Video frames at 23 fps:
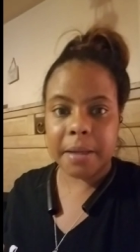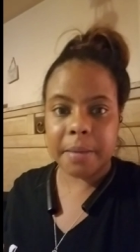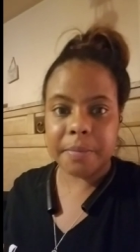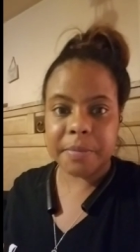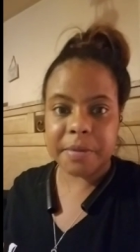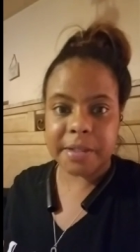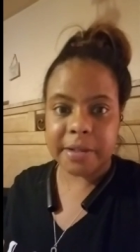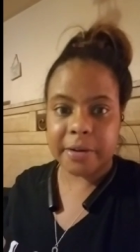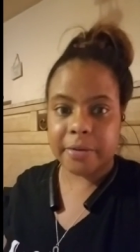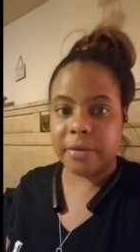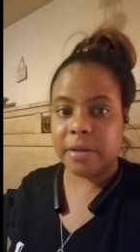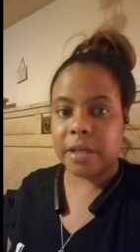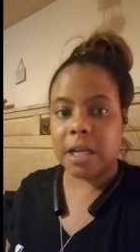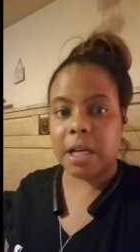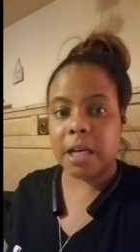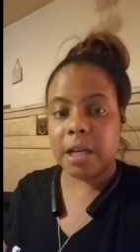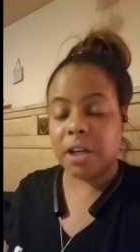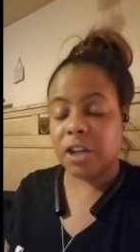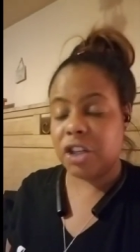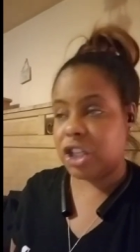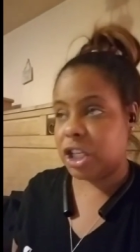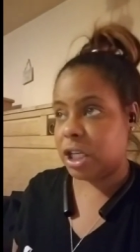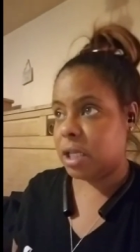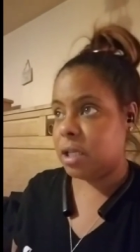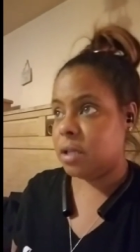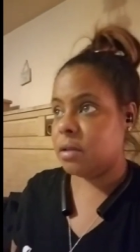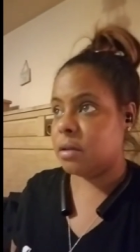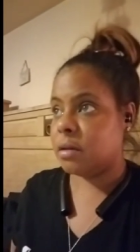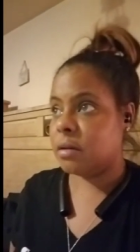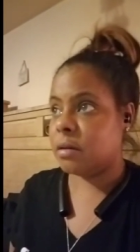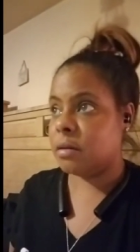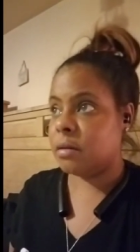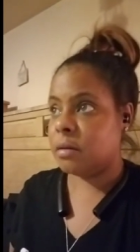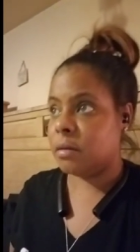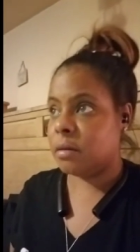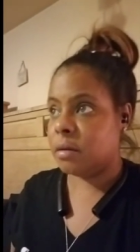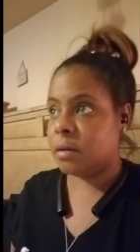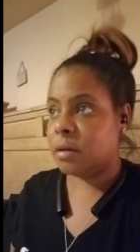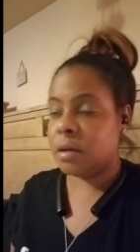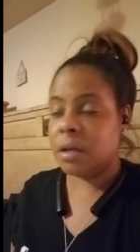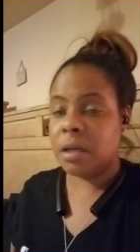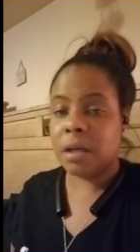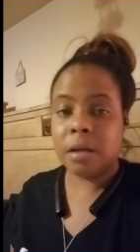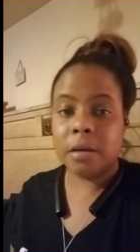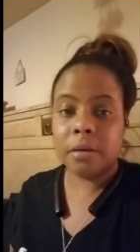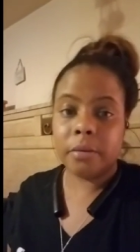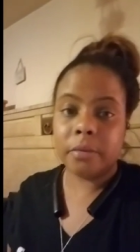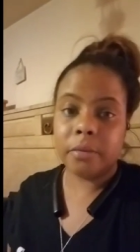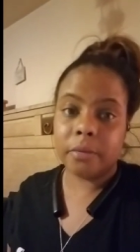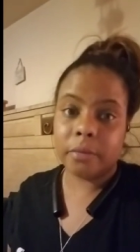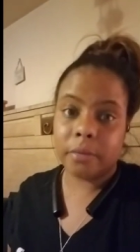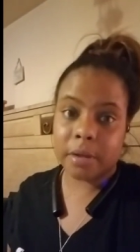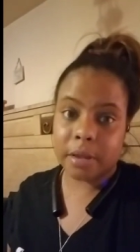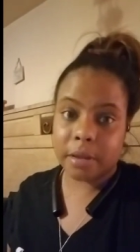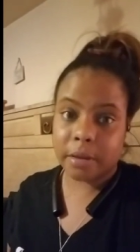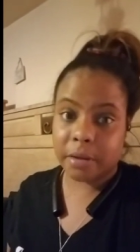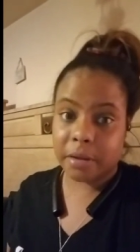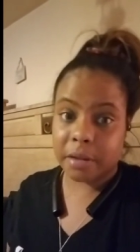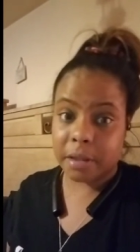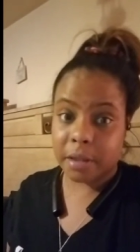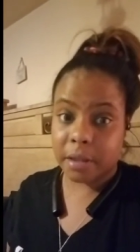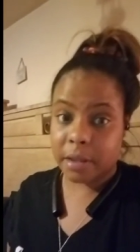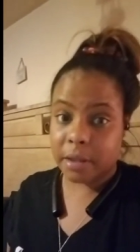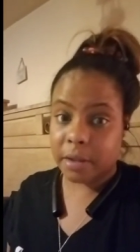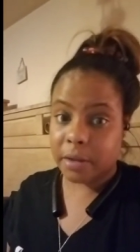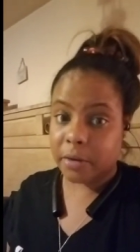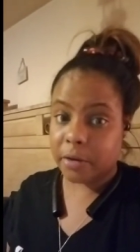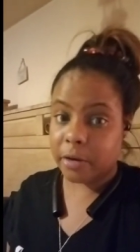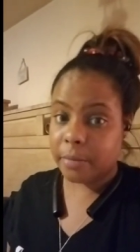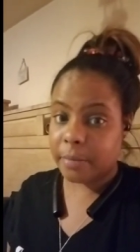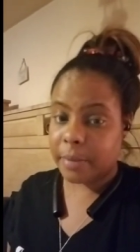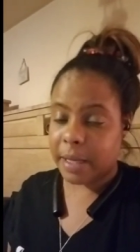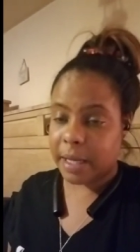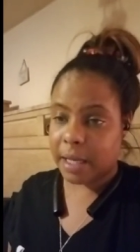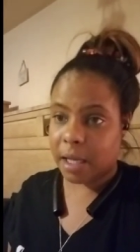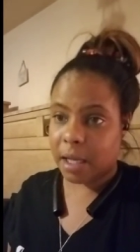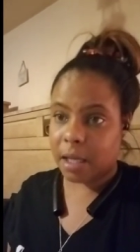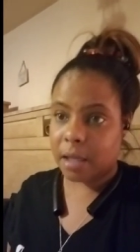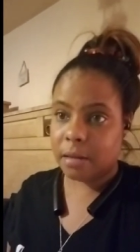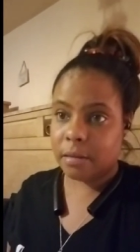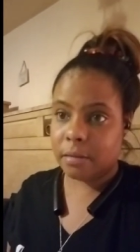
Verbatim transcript: certain energy, whether good or bad,